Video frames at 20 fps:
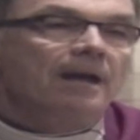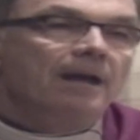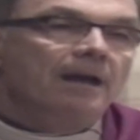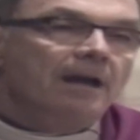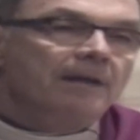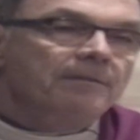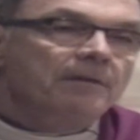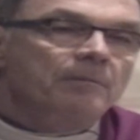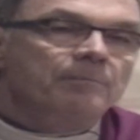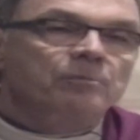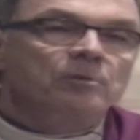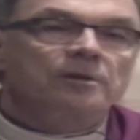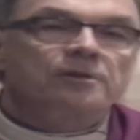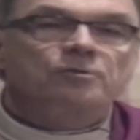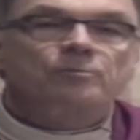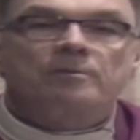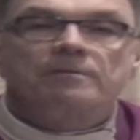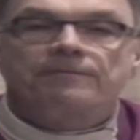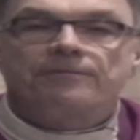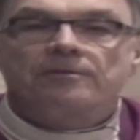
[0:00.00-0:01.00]
And then
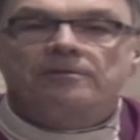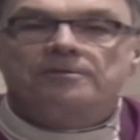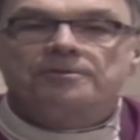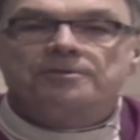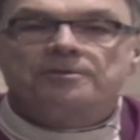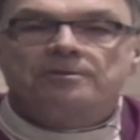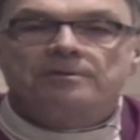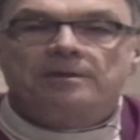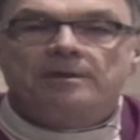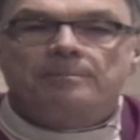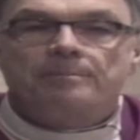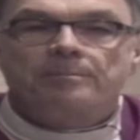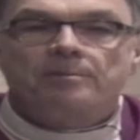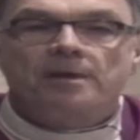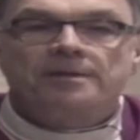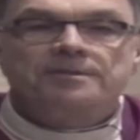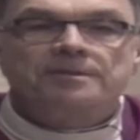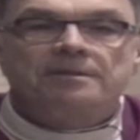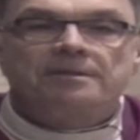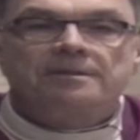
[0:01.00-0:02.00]
Brooks refers to the
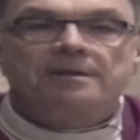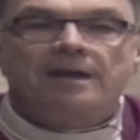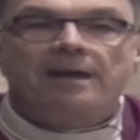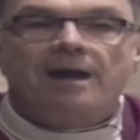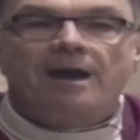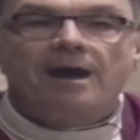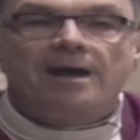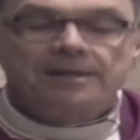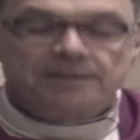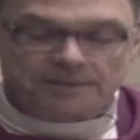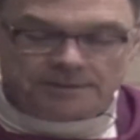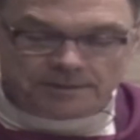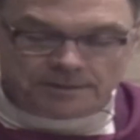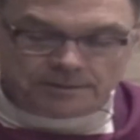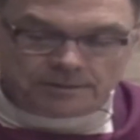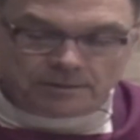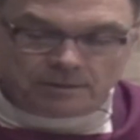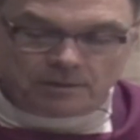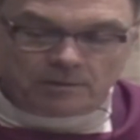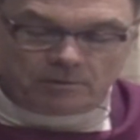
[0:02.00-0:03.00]
present-day
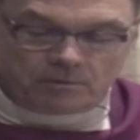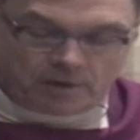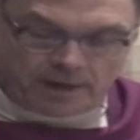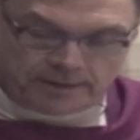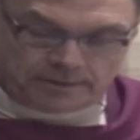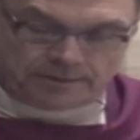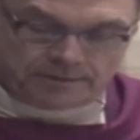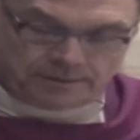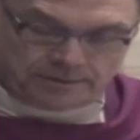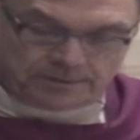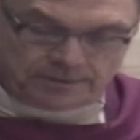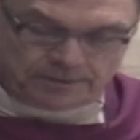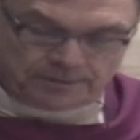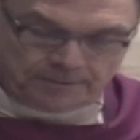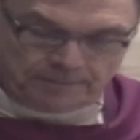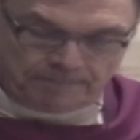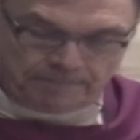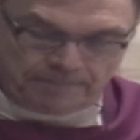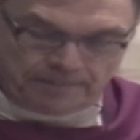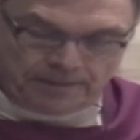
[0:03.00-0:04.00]
ISIS crisis,
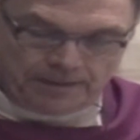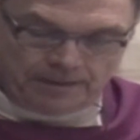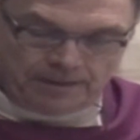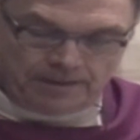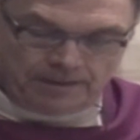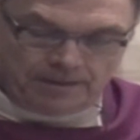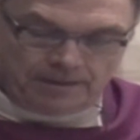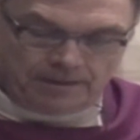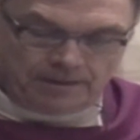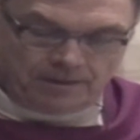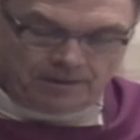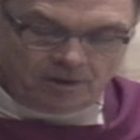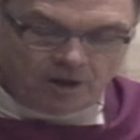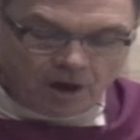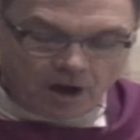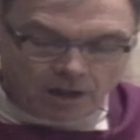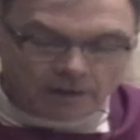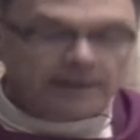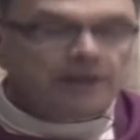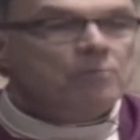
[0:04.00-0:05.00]

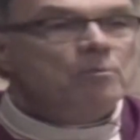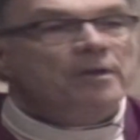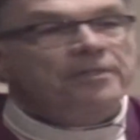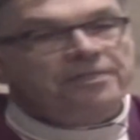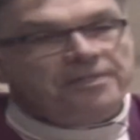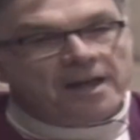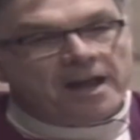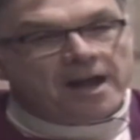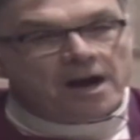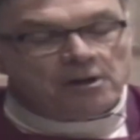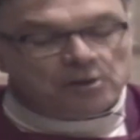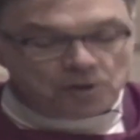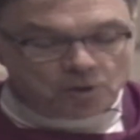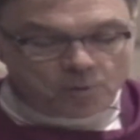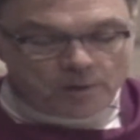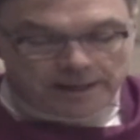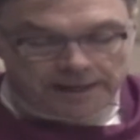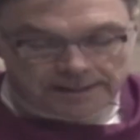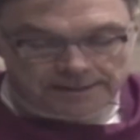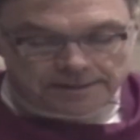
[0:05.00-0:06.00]
calling what they are
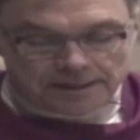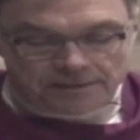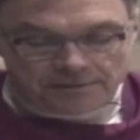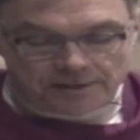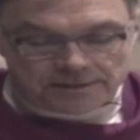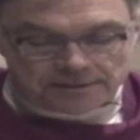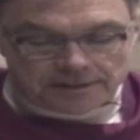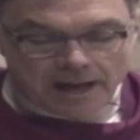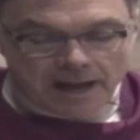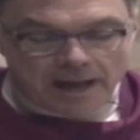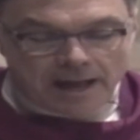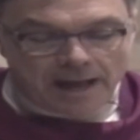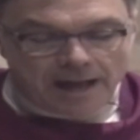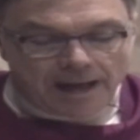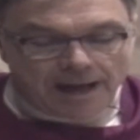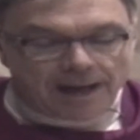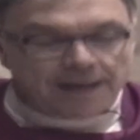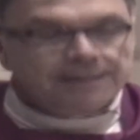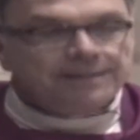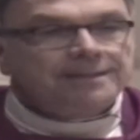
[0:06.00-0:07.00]
doing, he said this,
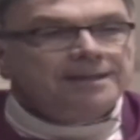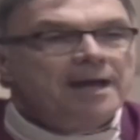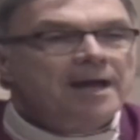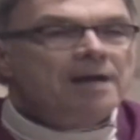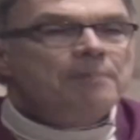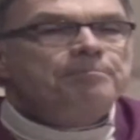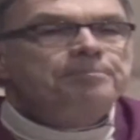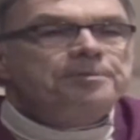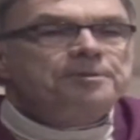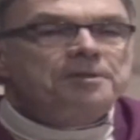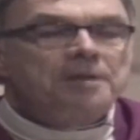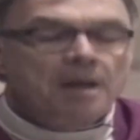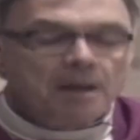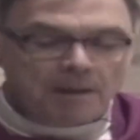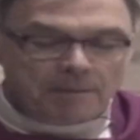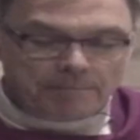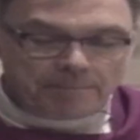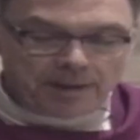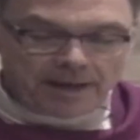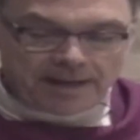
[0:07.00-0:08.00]
attempts
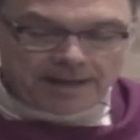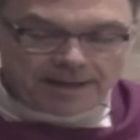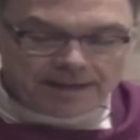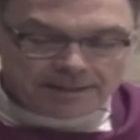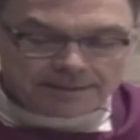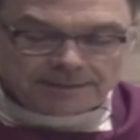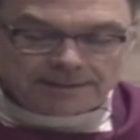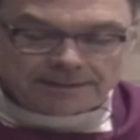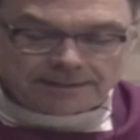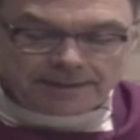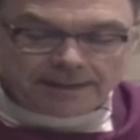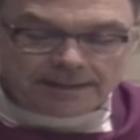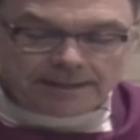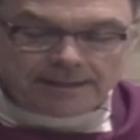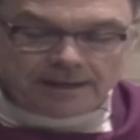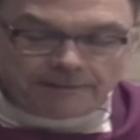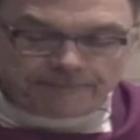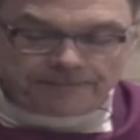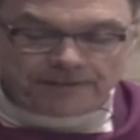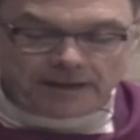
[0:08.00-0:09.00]
by
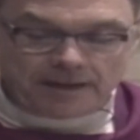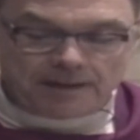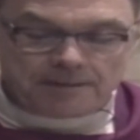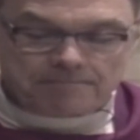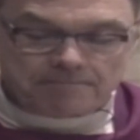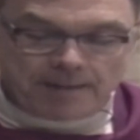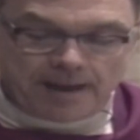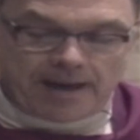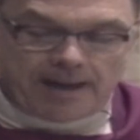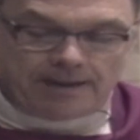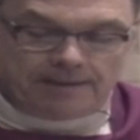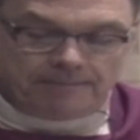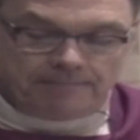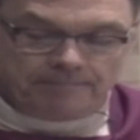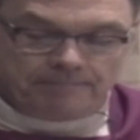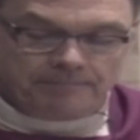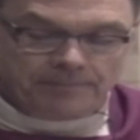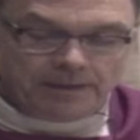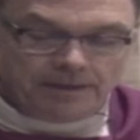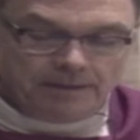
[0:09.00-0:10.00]
insignificant men
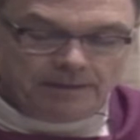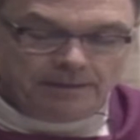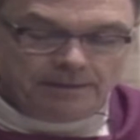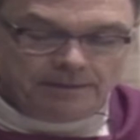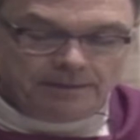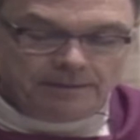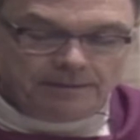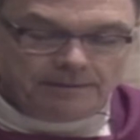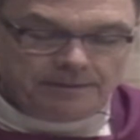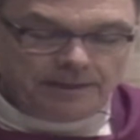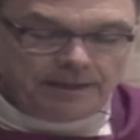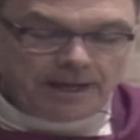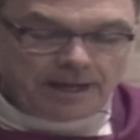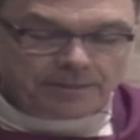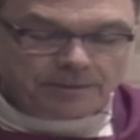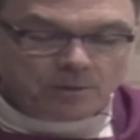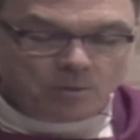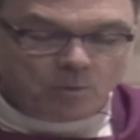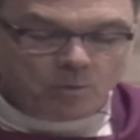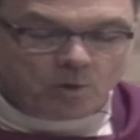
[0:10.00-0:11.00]
to
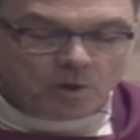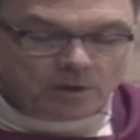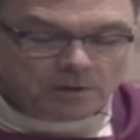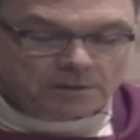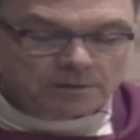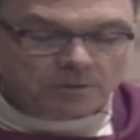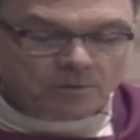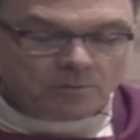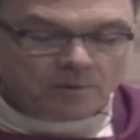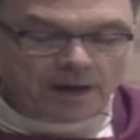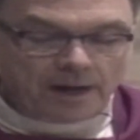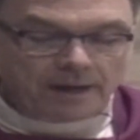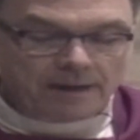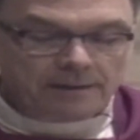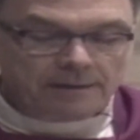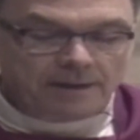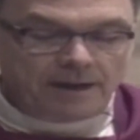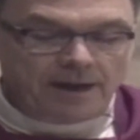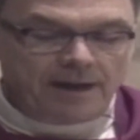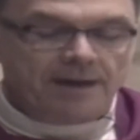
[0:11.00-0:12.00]
get the world to
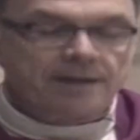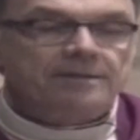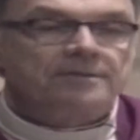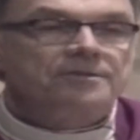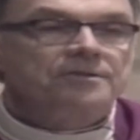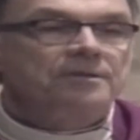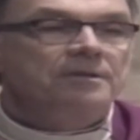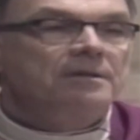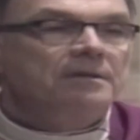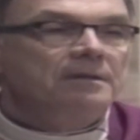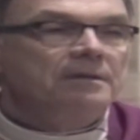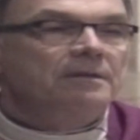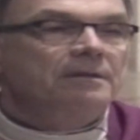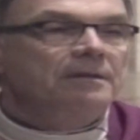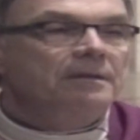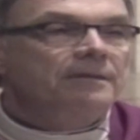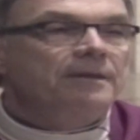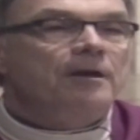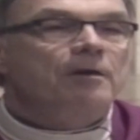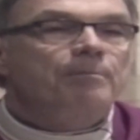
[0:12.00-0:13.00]
recognize
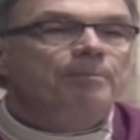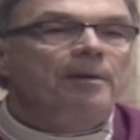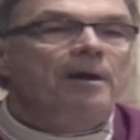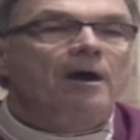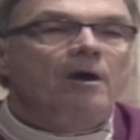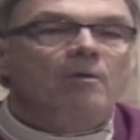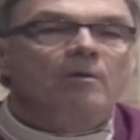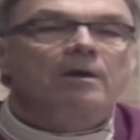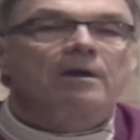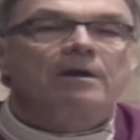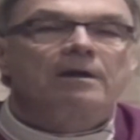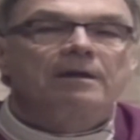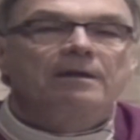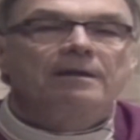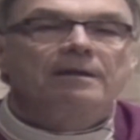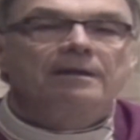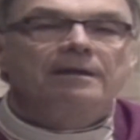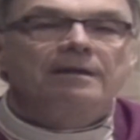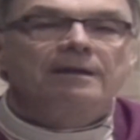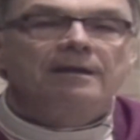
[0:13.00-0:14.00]
their power
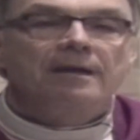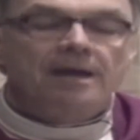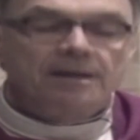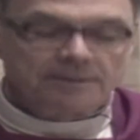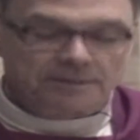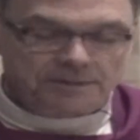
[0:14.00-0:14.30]
and